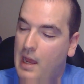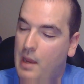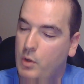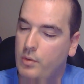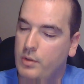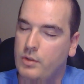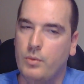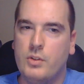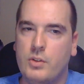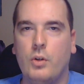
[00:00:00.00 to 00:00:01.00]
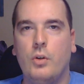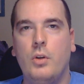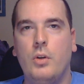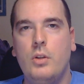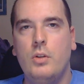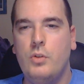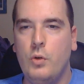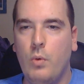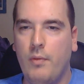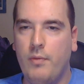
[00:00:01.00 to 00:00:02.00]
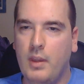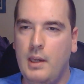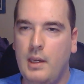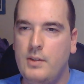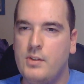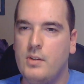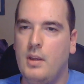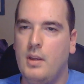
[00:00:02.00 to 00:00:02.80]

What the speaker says: I'm going to return two of these